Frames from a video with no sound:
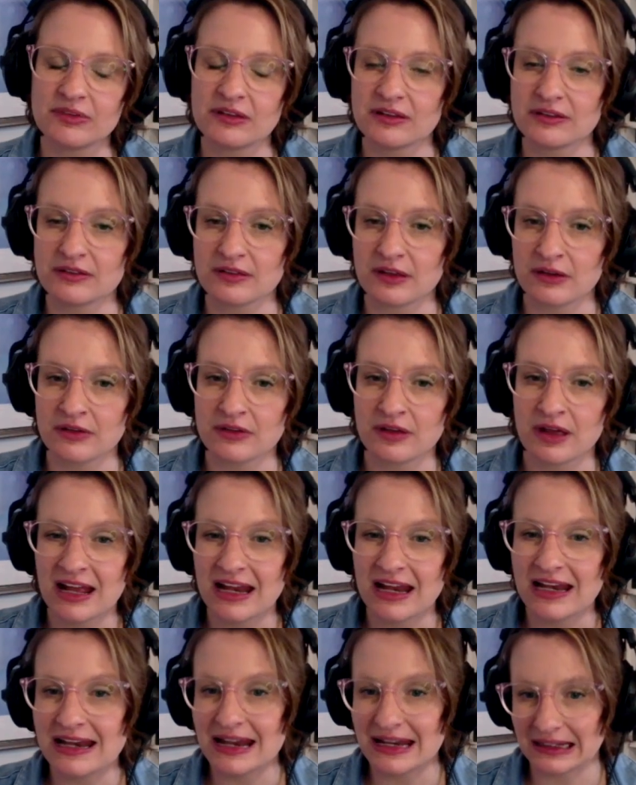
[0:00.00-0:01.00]
it's those
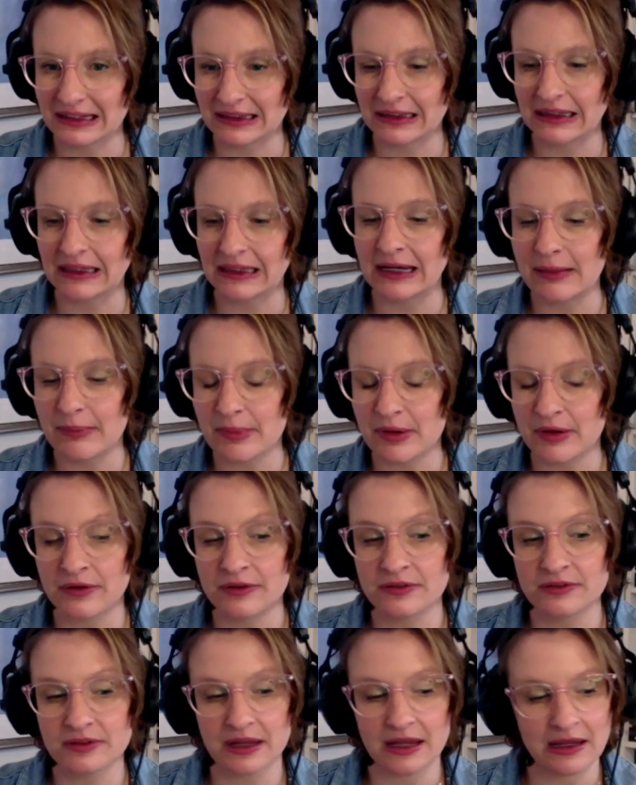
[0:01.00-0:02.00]
little
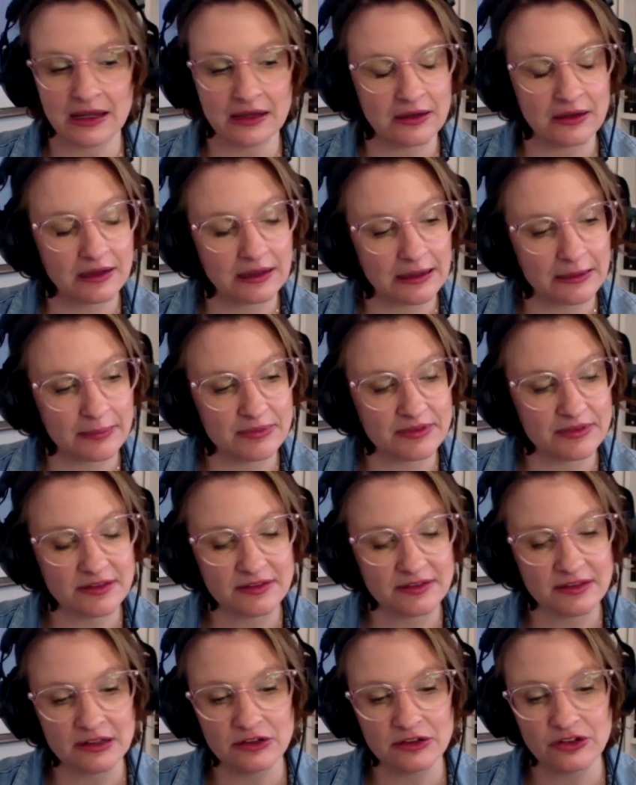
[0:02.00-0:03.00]
glimpses
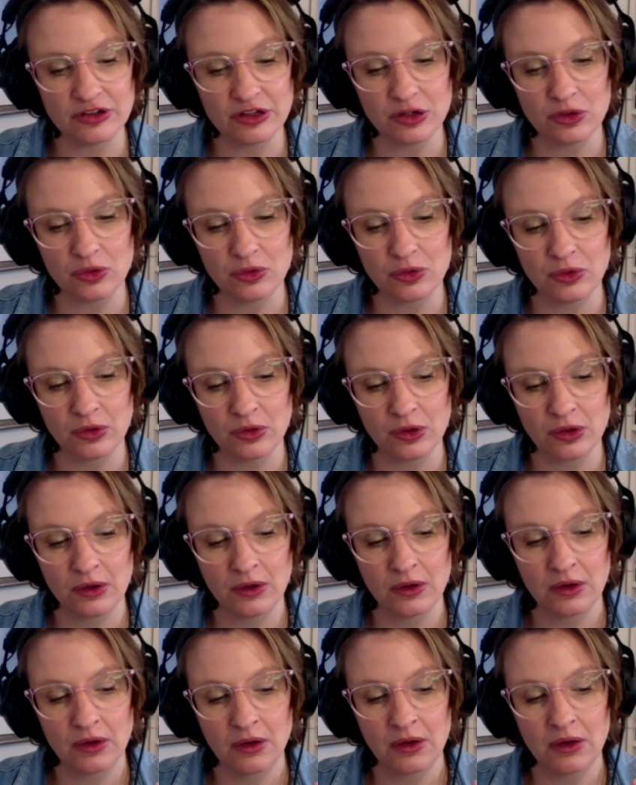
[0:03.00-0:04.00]
into your
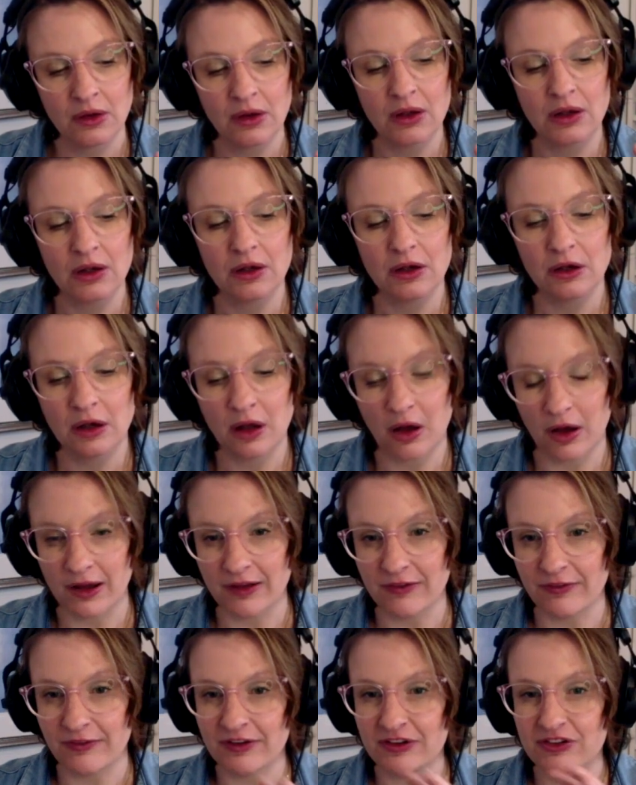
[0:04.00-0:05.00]

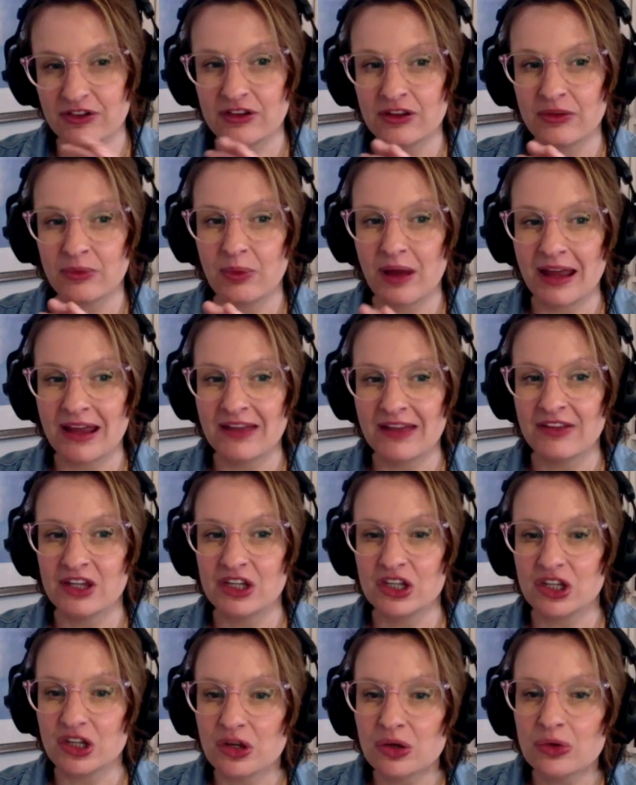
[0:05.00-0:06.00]
life, into the way that
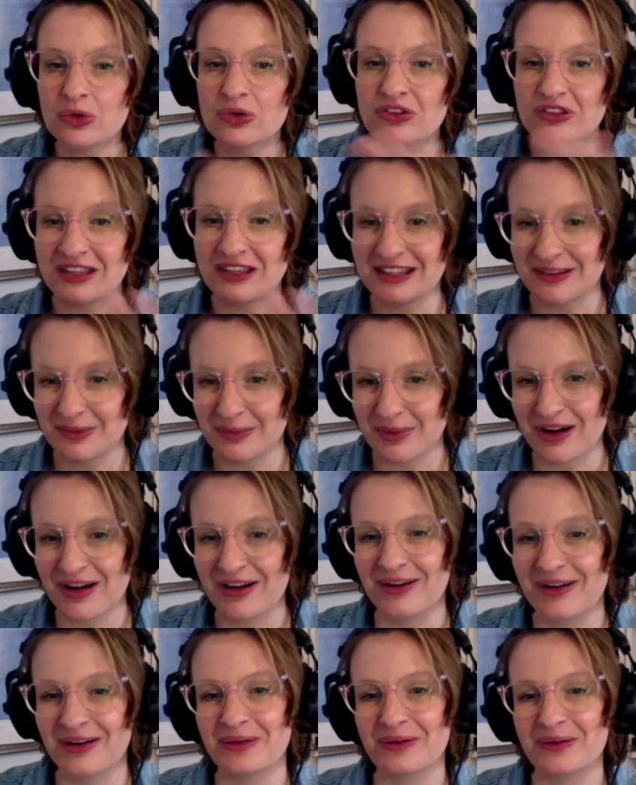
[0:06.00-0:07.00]
you see the
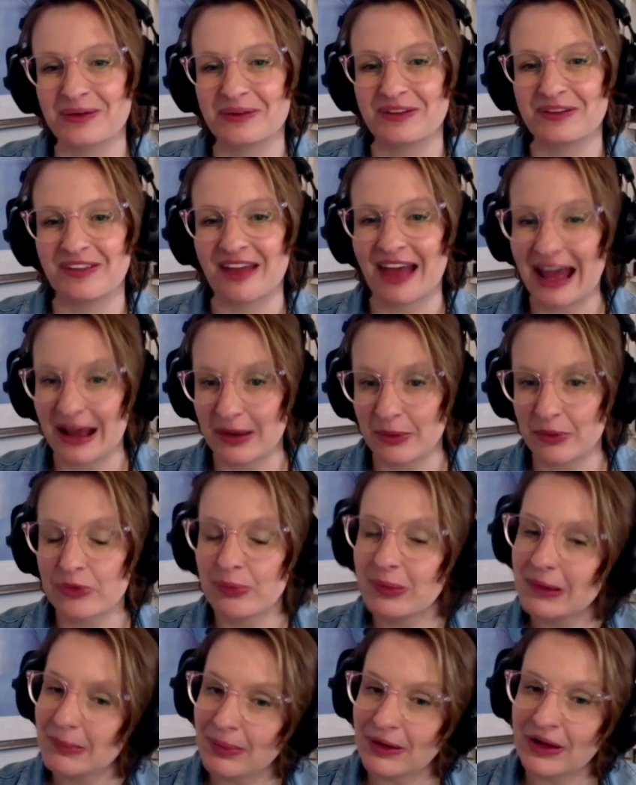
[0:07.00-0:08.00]
world, that helps
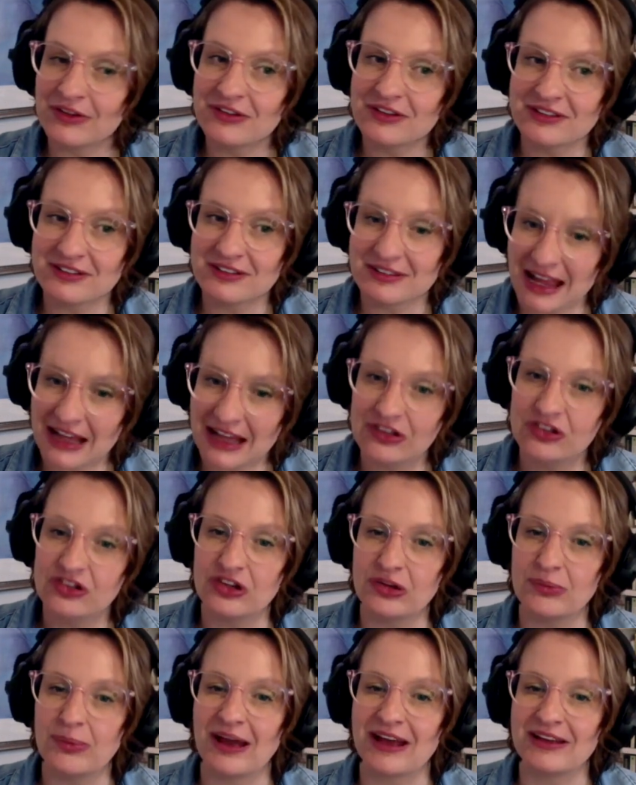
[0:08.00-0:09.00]
people understand
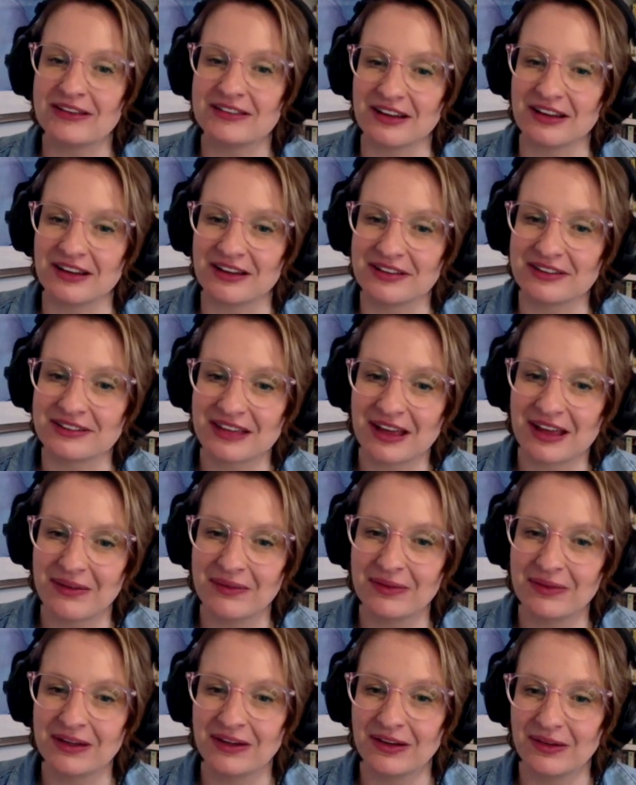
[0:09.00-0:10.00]
you better. So
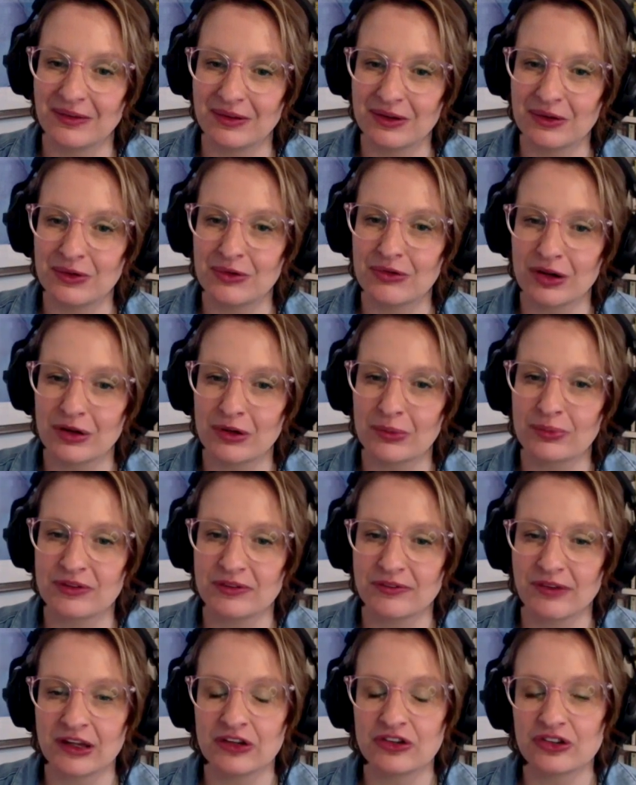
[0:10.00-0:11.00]
your own
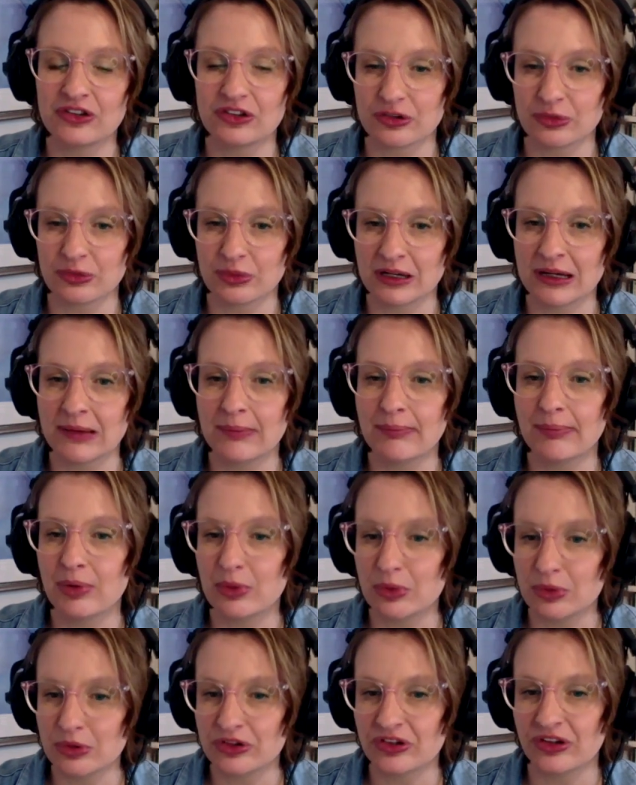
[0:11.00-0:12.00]
observations are really
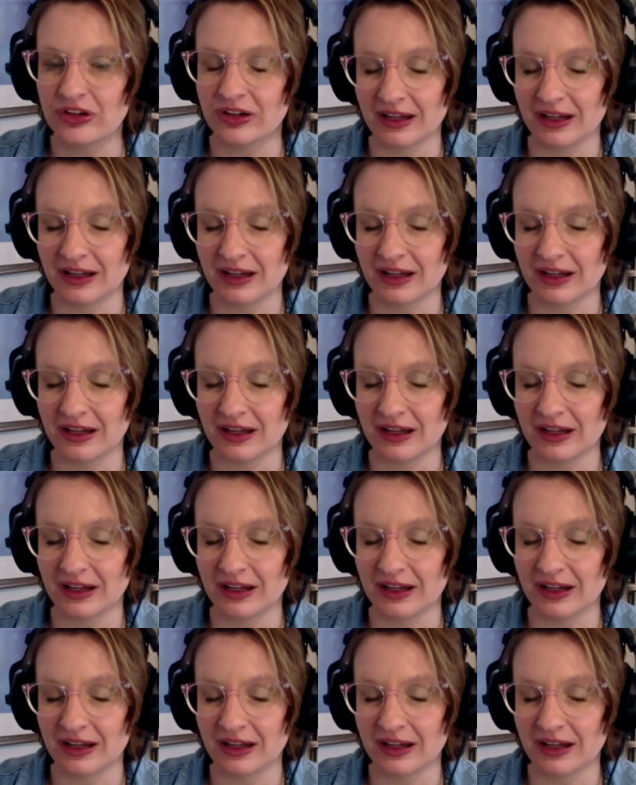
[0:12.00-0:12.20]
important